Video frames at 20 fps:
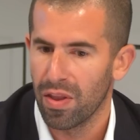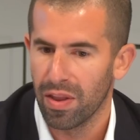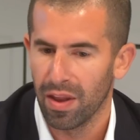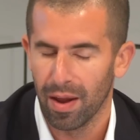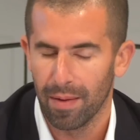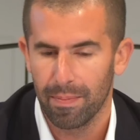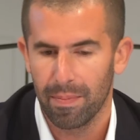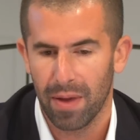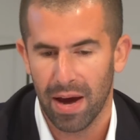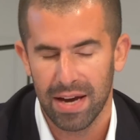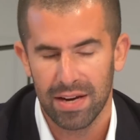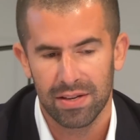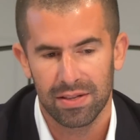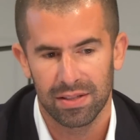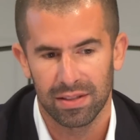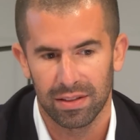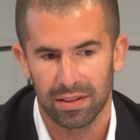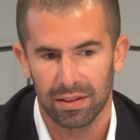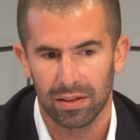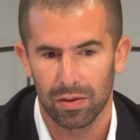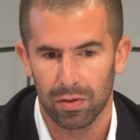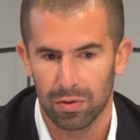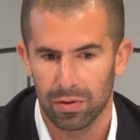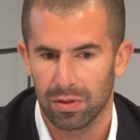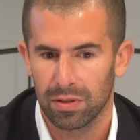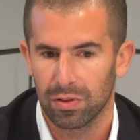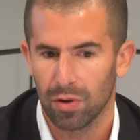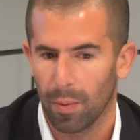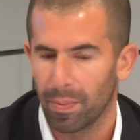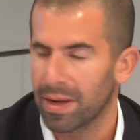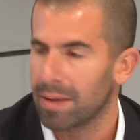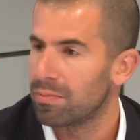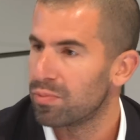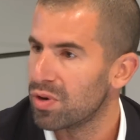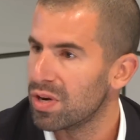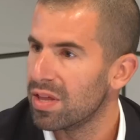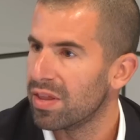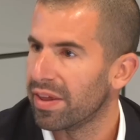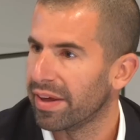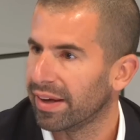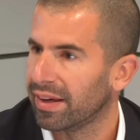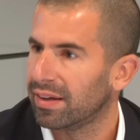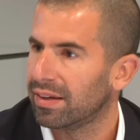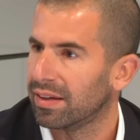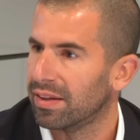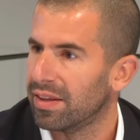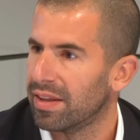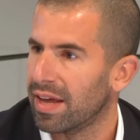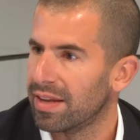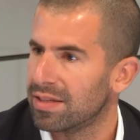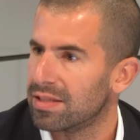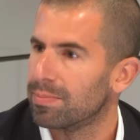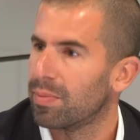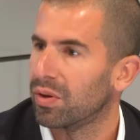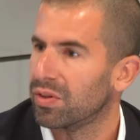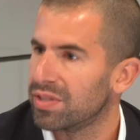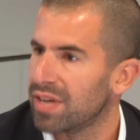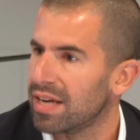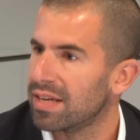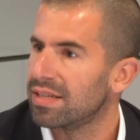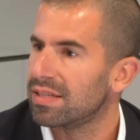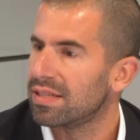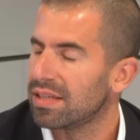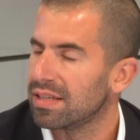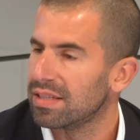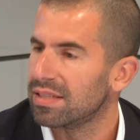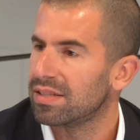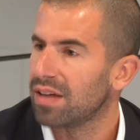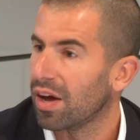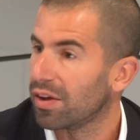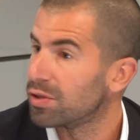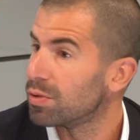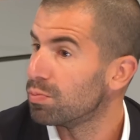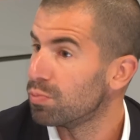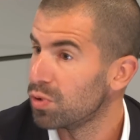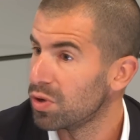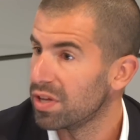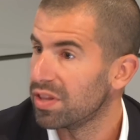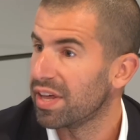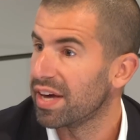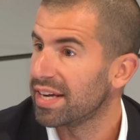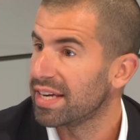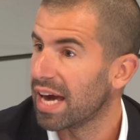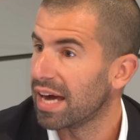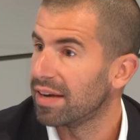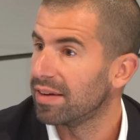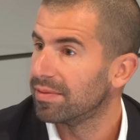the patient who's stopping breathing can then spontaneously start to breathe again.